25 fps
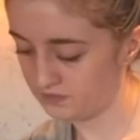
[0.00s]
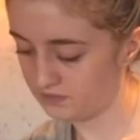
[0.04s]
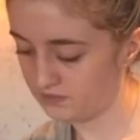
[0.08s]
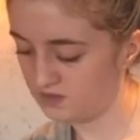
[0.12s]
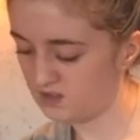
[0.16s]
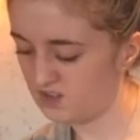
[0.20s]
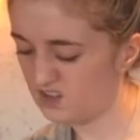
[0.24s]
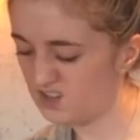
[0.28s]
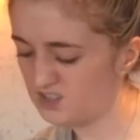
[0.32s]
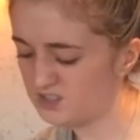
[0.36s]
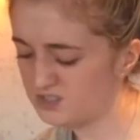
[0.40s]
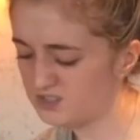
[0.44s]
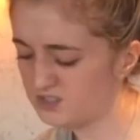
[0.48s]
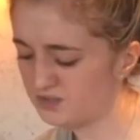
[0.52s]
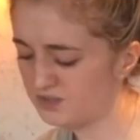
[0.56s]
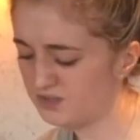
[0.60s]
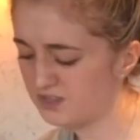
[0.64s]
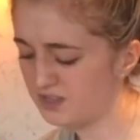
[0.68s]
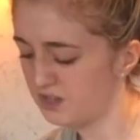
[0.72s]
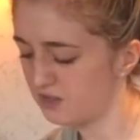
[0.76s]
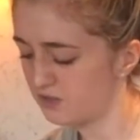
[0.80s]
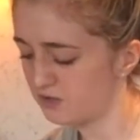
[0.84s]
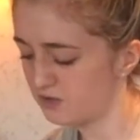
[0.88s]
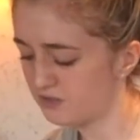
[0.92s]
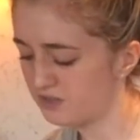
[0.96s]
Also, the
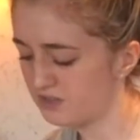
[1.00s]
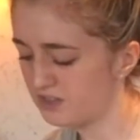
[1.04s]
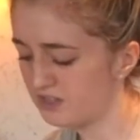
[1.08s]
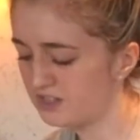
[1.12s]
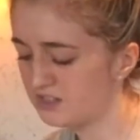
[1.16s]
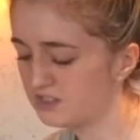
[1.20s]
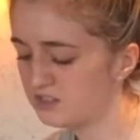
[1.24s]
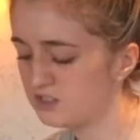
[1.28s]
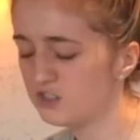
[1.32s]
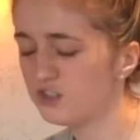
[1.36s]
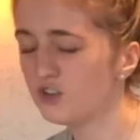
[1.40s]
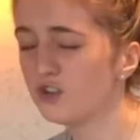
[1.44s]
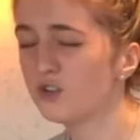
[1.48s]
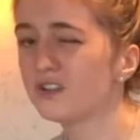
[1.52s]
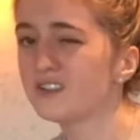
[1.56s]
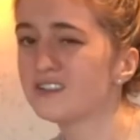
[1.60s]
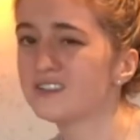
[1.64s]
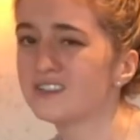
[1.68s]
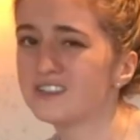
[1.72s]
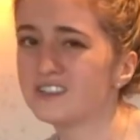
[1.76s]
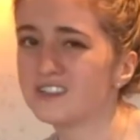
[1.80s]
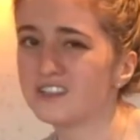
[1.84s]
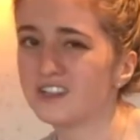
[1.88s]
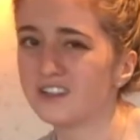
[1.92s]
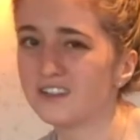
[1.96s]
other thing is you don't
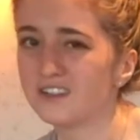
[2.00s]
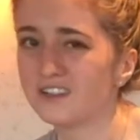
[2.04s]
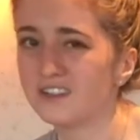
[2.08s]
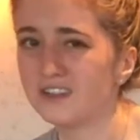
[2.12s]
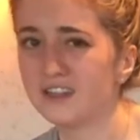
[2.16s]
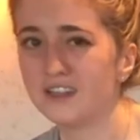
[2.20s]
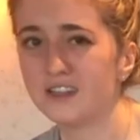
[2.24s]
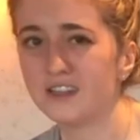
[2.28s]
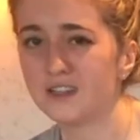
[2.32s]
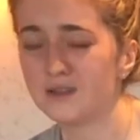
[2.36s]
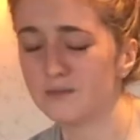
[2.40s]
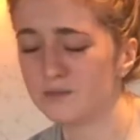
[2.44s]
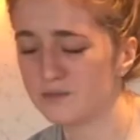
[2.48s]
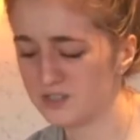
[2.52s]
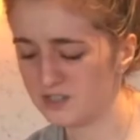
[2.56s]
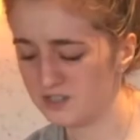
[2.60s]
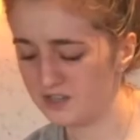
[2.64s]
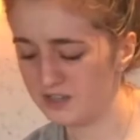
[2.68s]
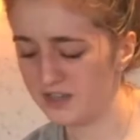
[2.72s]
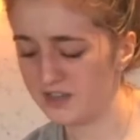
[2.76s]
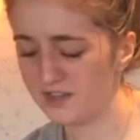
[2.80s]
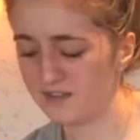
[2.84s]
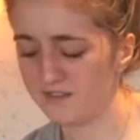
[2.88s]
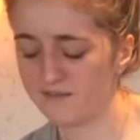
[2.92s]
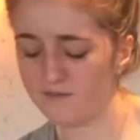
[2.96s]
necessarily need them to
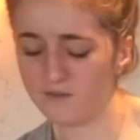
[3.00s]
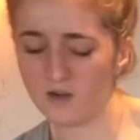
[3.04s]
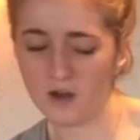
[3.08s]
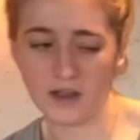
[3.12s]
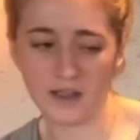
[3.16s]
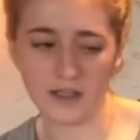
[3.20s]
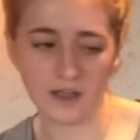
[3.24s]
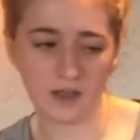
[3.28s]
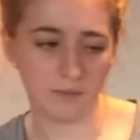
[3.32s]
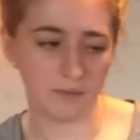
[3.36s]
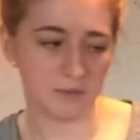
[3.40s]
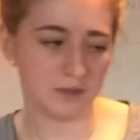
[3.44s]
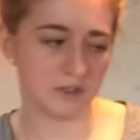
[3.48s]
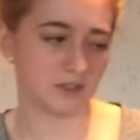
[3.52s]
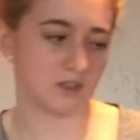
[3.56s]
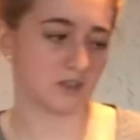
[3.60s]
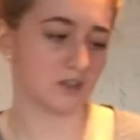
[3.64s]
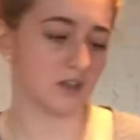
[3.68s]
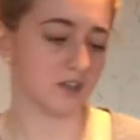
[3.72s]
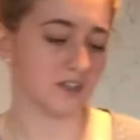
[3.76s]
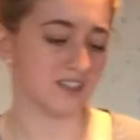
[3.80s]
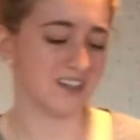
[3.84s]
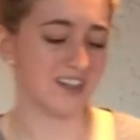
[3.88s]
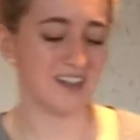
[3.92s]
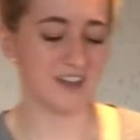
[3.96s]
like fry up and
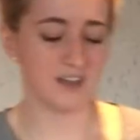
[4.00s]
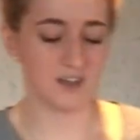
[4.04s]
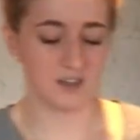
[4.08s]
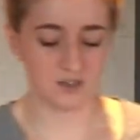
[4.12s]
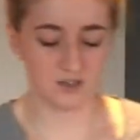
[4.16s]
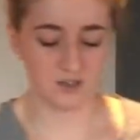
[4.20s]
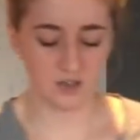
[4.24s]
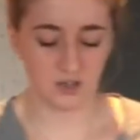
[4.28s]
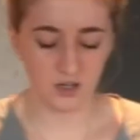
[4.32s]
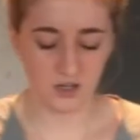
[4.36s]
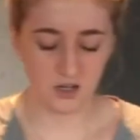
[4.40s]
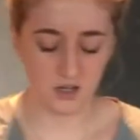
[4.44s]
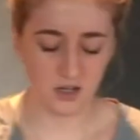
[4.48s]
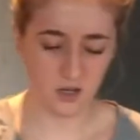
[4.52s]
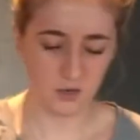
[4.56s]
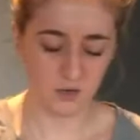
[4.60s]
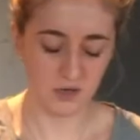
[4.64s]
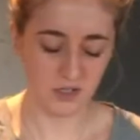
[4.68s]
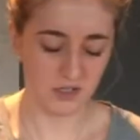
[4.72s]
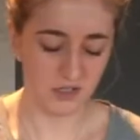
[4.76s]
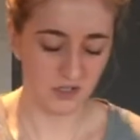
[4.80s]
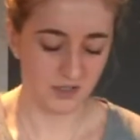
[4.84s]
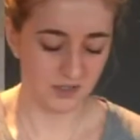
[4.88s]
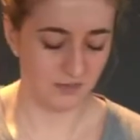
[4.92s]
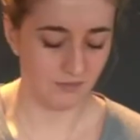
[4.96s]
saute because they're going to go
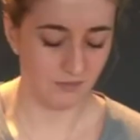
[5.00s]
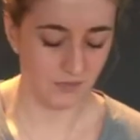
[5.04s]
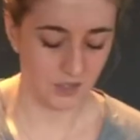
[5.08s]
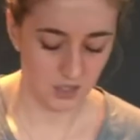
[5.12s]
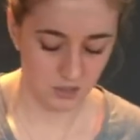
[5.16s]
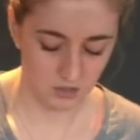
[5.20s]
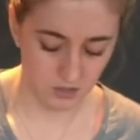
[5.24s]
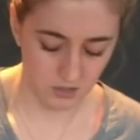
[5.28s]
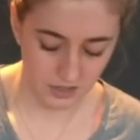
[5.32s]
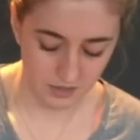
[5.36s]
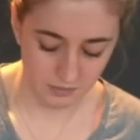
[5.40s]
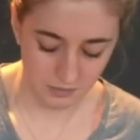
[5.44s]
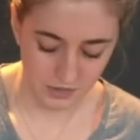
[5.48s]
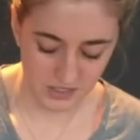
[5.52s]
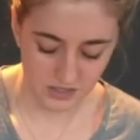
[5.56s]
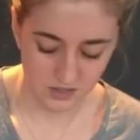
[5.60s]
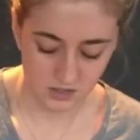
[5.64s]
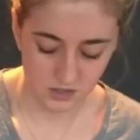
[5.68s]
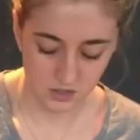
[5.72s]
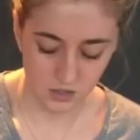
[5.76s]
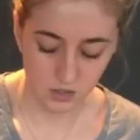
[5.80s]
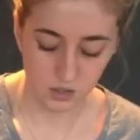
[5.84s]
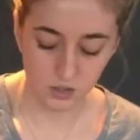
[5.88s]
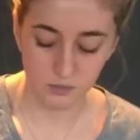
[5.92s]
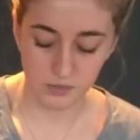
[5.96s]
into something creamy, so
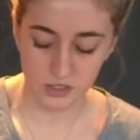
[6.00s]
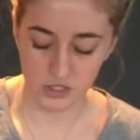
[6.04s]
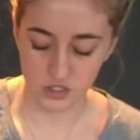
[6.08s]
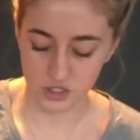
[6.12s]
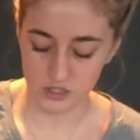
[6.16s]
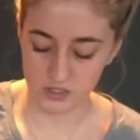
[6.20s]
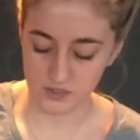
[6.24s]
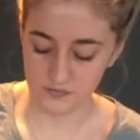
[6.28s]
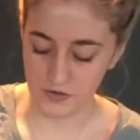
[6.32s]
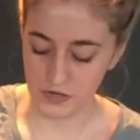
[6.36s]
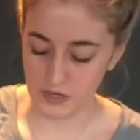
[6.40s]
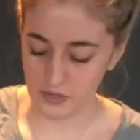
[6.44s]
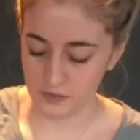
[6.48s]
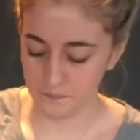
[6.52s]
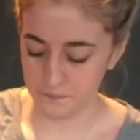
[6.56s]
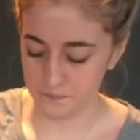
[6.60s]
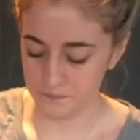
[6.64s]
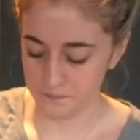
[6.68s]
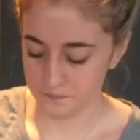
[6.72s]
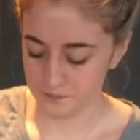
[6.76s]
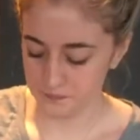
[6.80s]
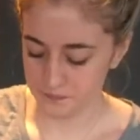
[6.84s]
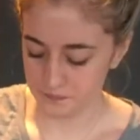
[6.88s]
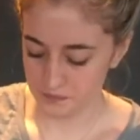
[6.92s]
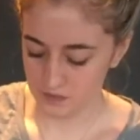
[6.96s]
it'll be just fine.
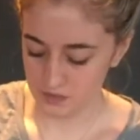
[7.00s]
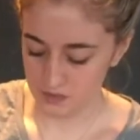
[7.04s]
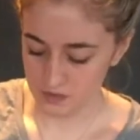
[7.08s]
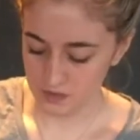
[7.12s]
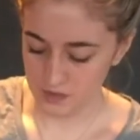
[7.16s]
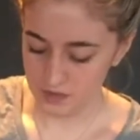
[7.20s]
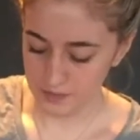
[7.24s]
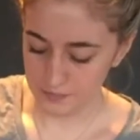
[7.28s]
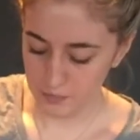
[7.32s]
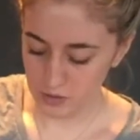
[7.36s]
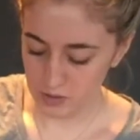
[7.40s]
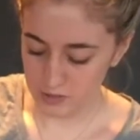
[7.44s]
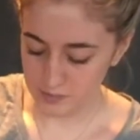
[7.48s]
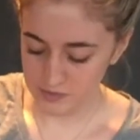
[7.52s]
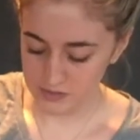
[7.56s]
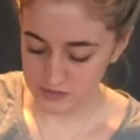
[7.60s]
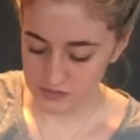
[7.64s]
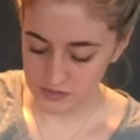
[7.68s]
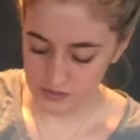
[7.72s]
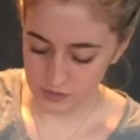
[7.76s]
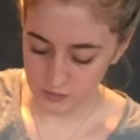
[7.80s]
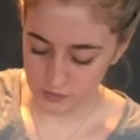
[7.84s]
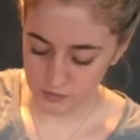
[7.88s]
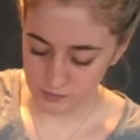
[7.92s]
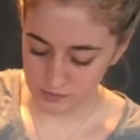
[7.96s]
I
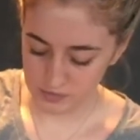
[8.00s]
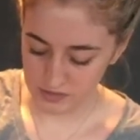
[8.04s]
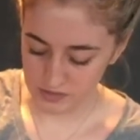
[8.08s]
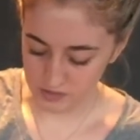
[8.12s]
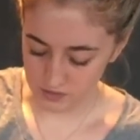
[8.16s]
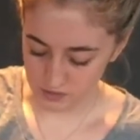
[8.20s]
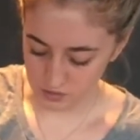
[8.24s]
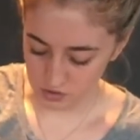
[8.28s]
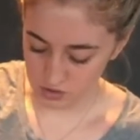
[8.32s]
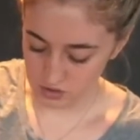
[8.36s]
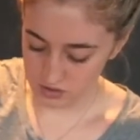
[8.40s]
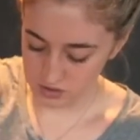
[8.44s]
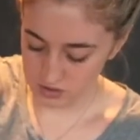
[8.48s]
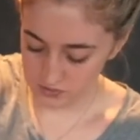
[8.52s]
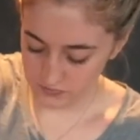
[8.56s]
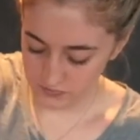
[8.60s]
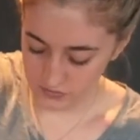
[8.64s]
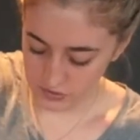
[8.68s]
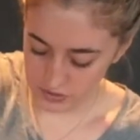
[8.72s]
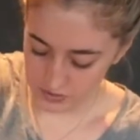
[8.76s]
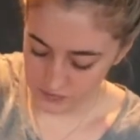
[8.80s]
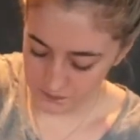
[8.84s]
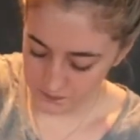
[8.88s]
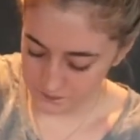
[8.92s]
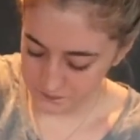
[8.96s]
promise it will be just
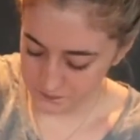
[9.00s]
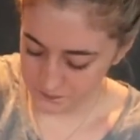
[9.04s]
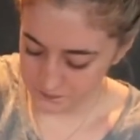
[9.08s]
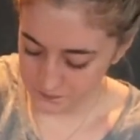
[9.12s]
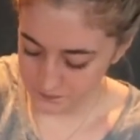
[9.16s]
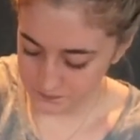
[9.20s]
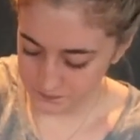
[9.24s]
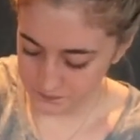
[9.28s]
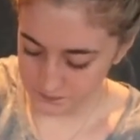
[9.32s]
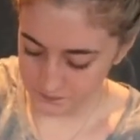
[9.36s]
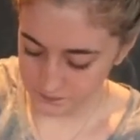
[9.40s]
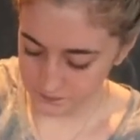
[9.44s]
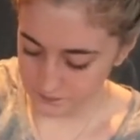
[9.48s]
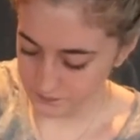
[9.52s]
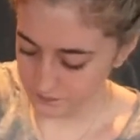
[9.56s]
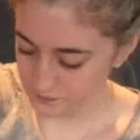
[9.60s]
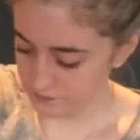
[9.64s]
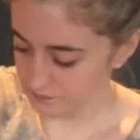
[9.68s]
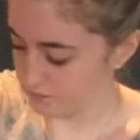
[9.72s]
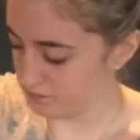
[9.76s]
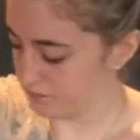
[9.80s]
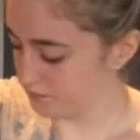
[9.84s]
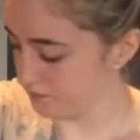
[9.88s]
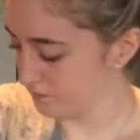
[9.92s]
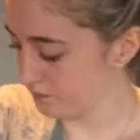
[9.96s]
fine.
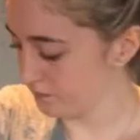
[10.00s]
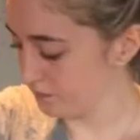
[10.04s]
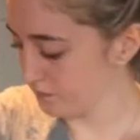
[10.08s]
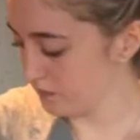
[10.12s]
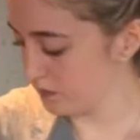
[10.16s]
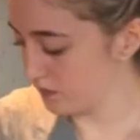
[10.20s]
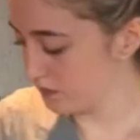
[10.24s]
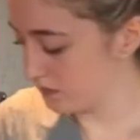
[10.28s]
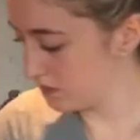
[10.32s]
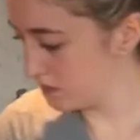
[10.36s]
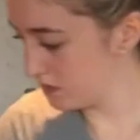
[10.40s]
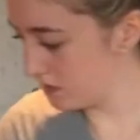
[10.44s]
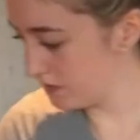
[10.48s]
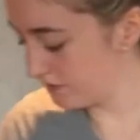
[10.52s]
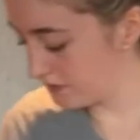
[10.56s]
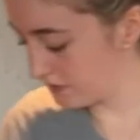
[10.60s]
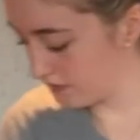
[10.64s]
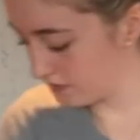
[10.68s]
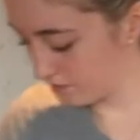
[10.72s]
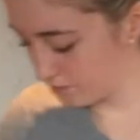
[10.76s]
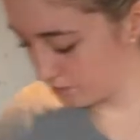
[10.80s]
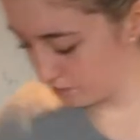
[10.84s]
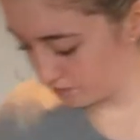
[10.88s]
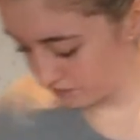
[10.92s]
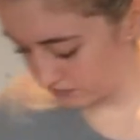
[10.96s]
See if I
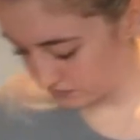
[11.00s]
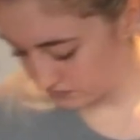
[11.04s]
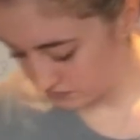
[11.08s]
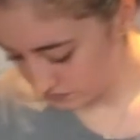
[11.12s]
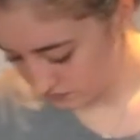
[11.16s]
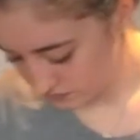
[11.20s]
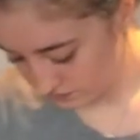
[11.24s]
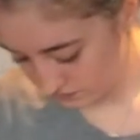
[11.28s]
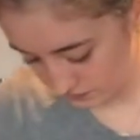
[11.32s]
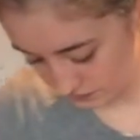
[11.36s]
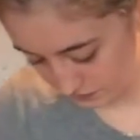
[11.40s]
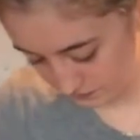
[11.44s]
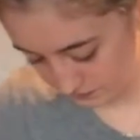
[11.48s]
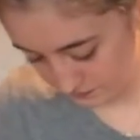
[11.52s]
can move this over.